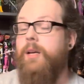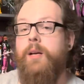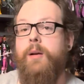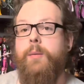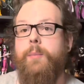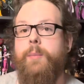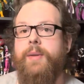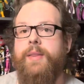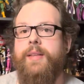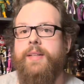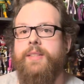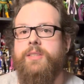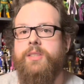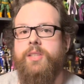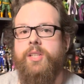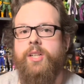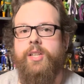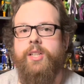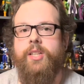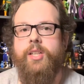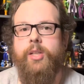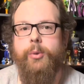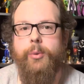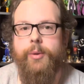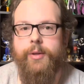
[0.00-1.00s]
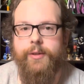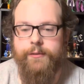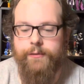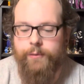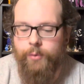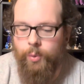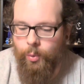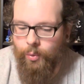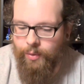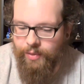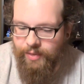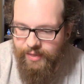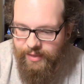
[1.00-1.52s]
But that's going to do it
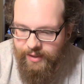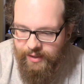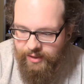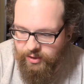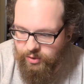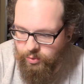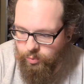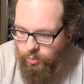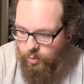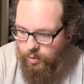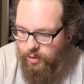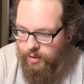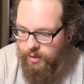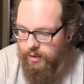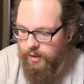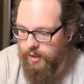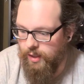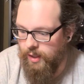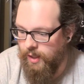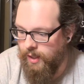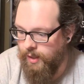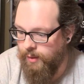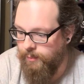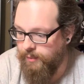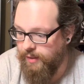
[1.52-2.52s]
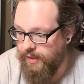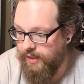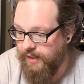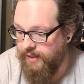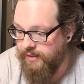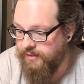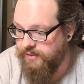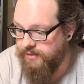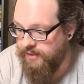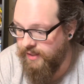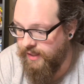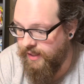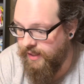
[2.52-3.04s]
for this one. Like I
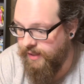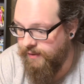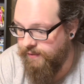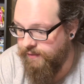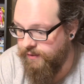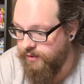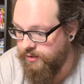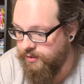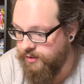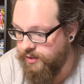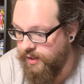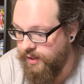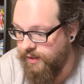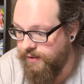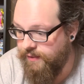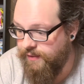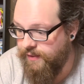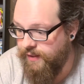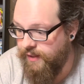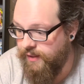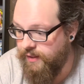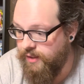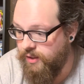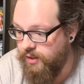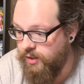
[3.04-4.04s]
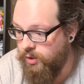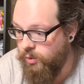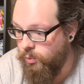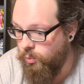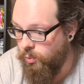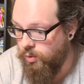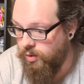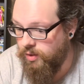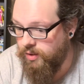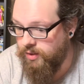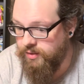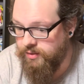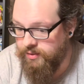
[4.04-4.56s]
said, if there's anything that you
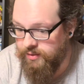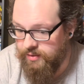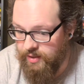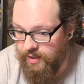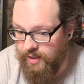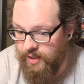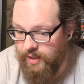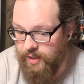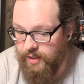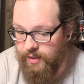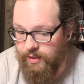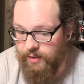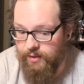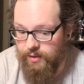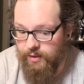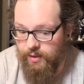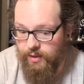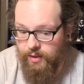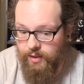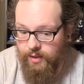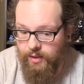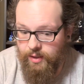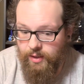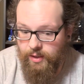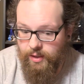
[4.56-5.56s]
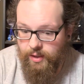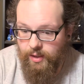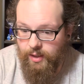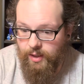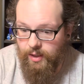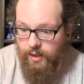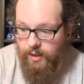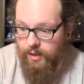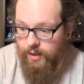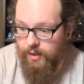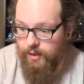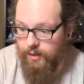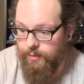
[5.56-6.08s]
want to see,
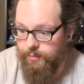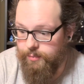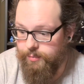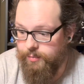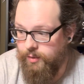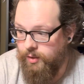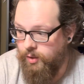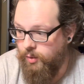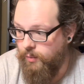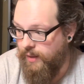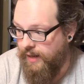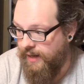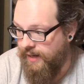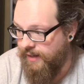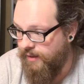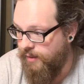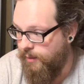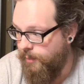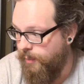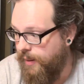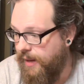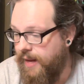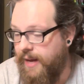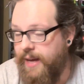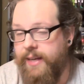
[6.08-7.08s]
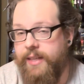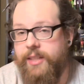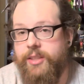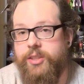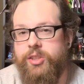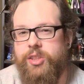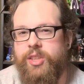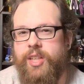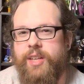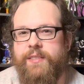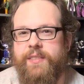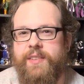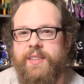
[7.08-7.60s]
out of the package
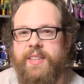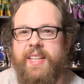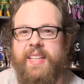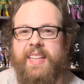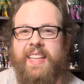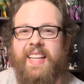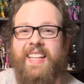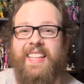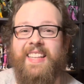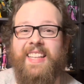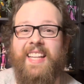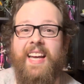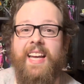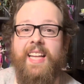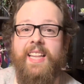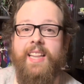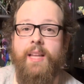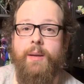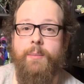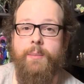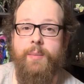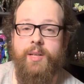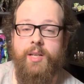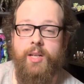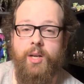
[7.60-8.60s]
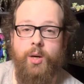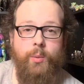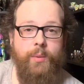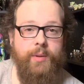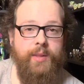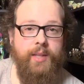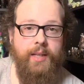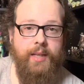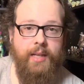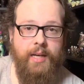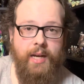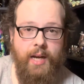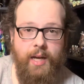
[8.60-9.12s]
and everything like that, let me know in
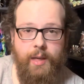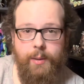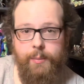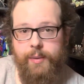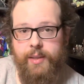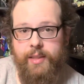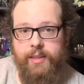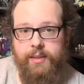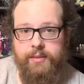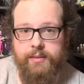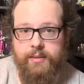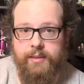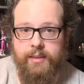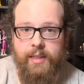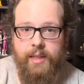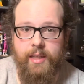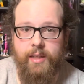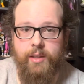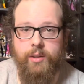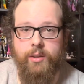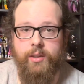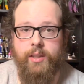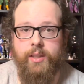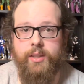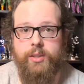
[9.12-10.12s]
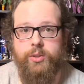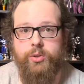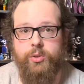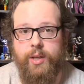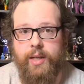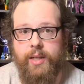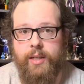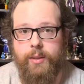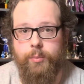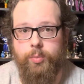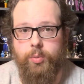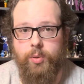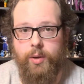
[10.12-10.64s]
the comments, and I'll
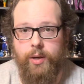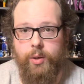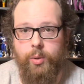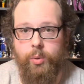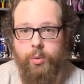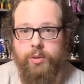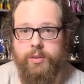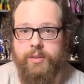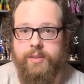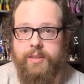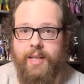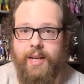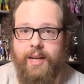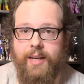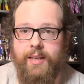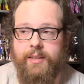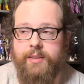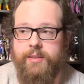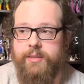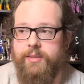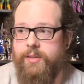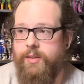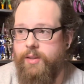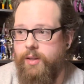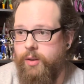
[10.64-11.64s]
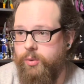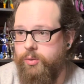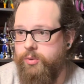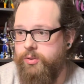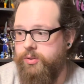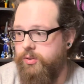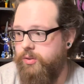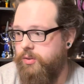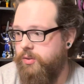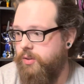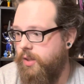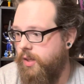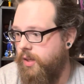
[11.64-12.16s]
try to prioritize
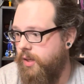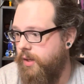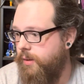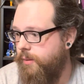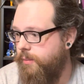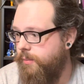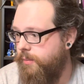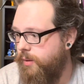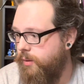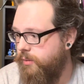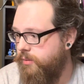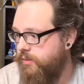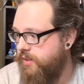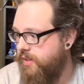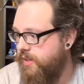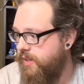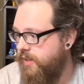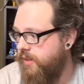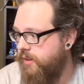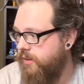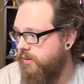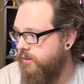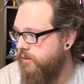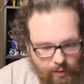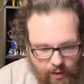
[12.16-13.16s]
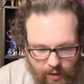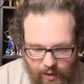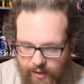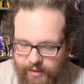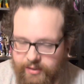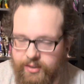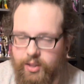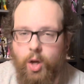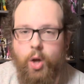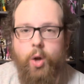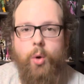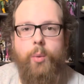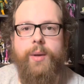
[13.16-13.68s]
those things.
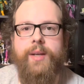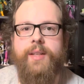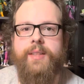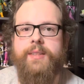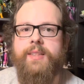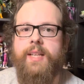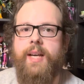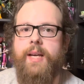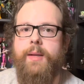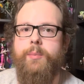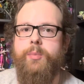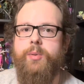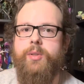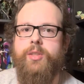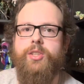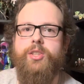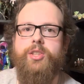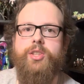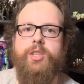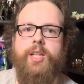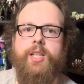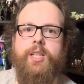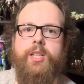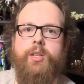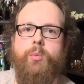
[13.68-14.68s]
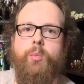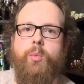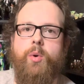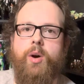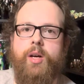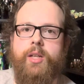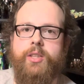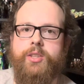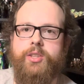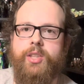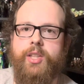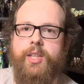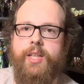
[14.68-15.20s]
As always, I appreciate you
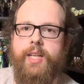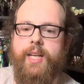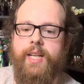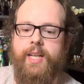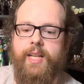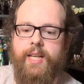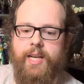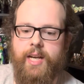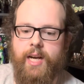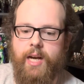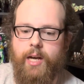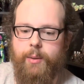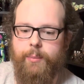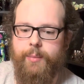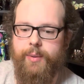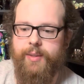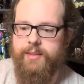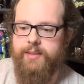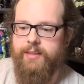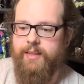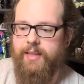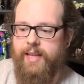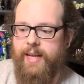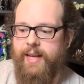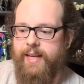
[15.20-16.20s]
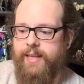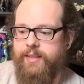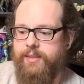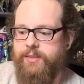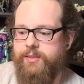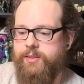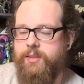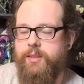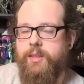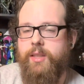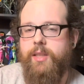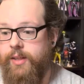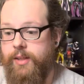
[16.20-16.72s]
watching. Any comments,
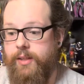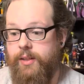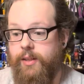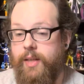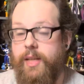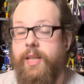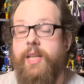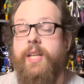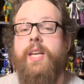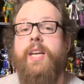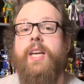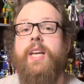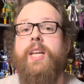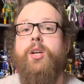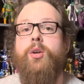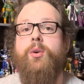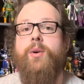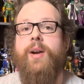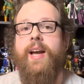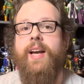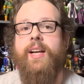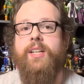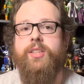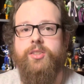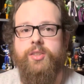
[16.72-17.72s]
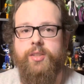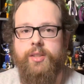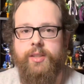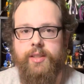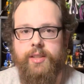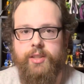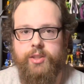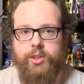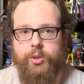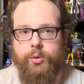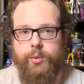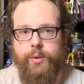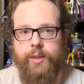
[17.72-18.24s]
likes, any interaction
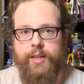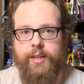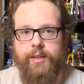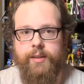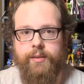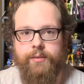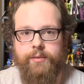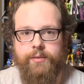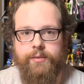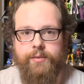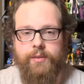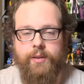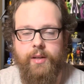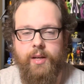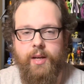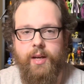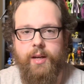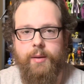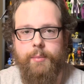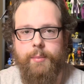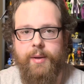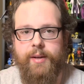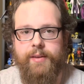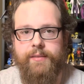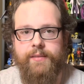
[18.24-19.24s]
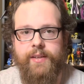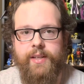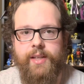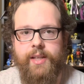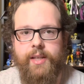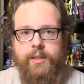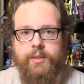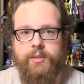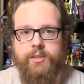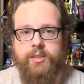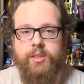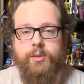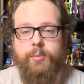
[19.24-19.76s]
that you give my
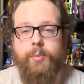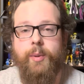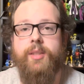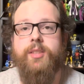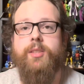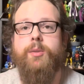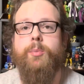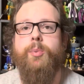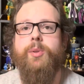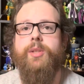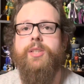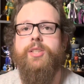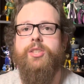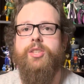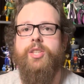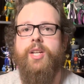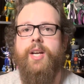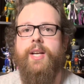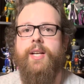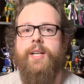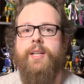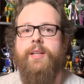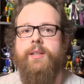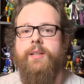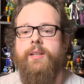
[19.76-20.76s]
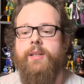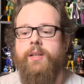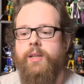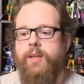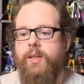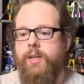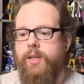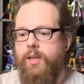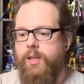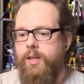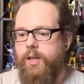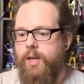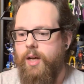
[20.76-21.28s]
videos is much appreciated.
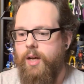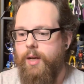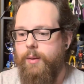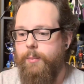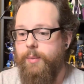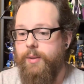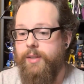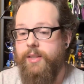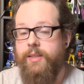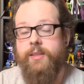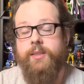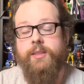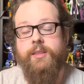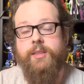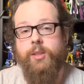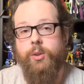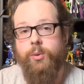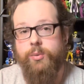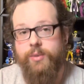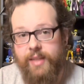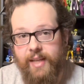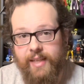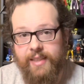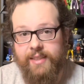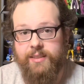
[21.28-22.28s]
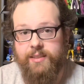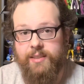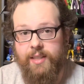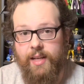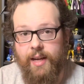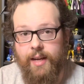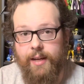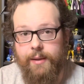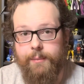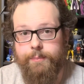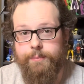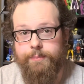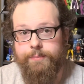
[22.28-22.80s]
But until next
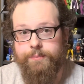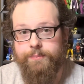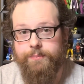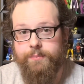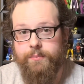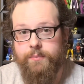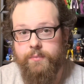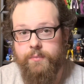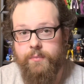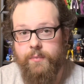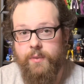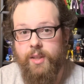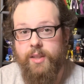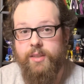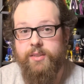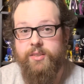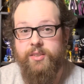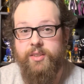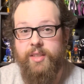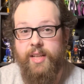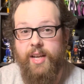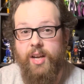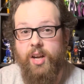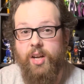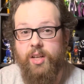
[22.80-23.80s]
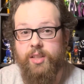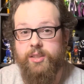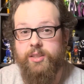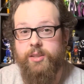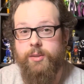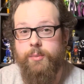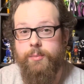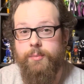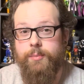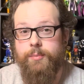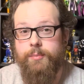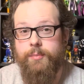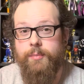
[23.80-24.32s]
time, stay
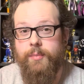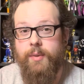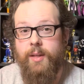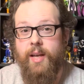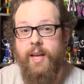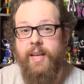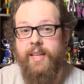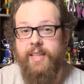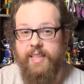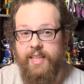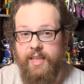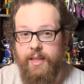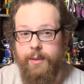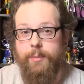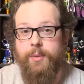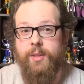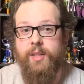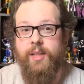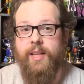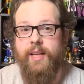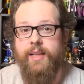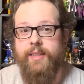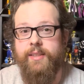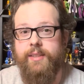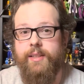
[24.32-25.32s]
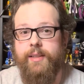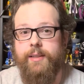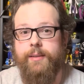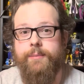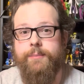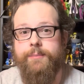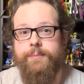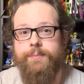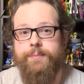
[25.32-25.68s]
awesome and keep collecting.